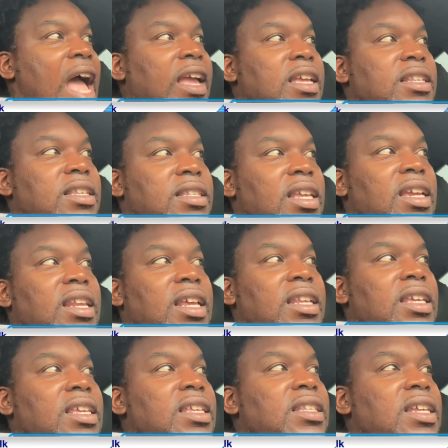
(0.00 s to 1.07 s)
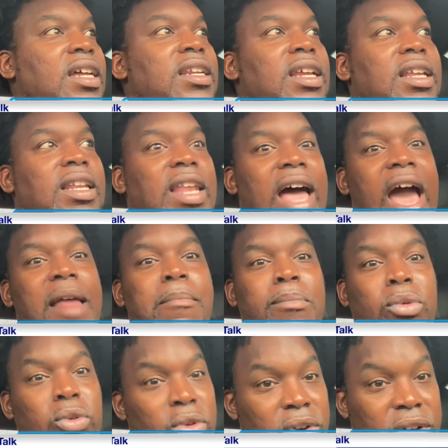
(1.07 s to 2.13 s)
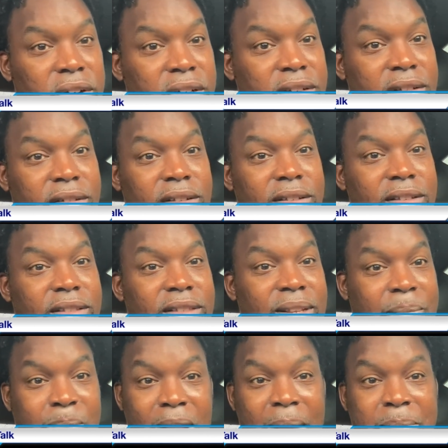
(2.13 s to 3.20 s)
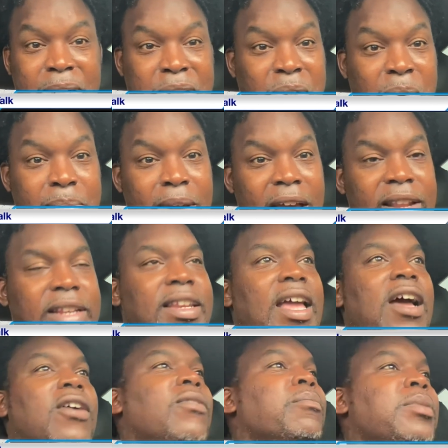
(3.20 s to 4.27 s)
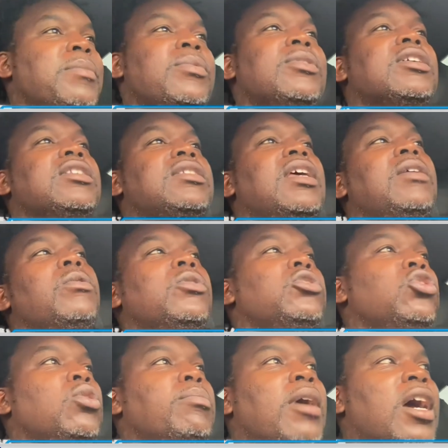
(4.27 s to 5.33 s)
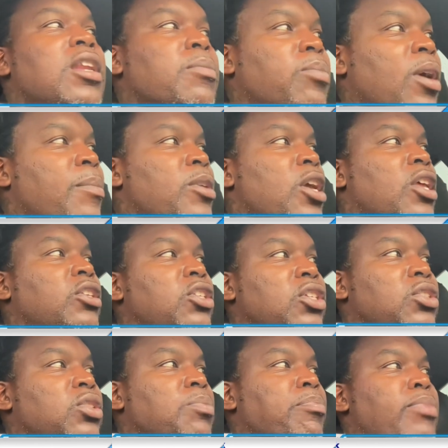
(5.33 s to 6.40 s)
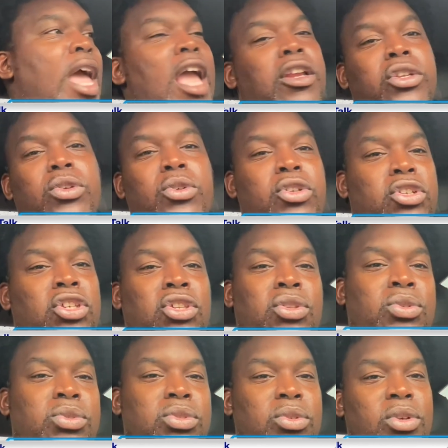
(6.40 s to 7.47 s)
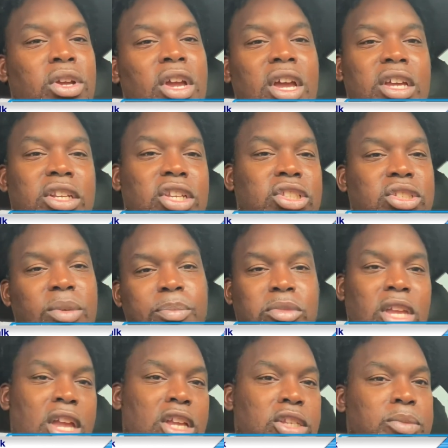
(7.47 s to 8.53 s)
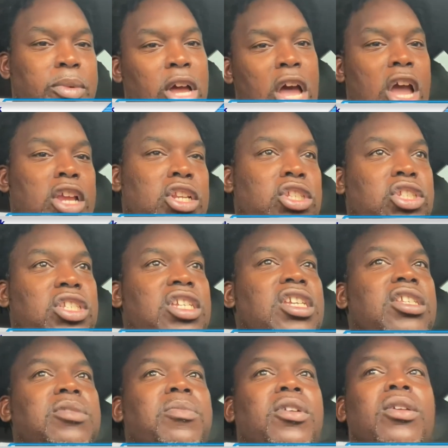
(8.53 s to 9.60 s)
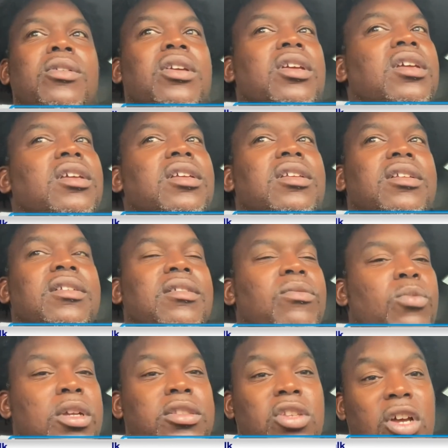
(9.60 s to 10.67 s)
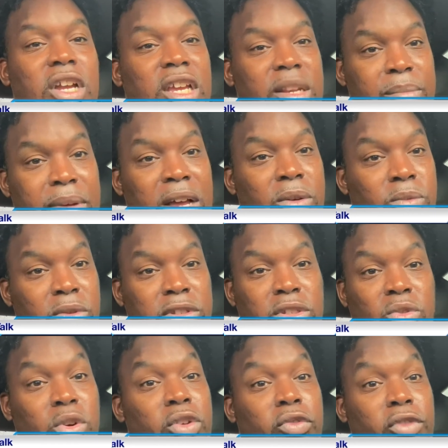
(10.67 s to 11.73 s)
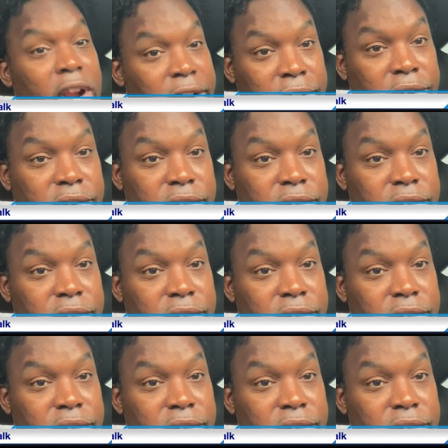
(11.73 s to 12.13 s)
can say that he done a lot more than probably Joe Biden. Now, people could say, well, Joe Biden probably uh, did some backdoor deals or did some things behind the scenes, but we're talking about what's on record.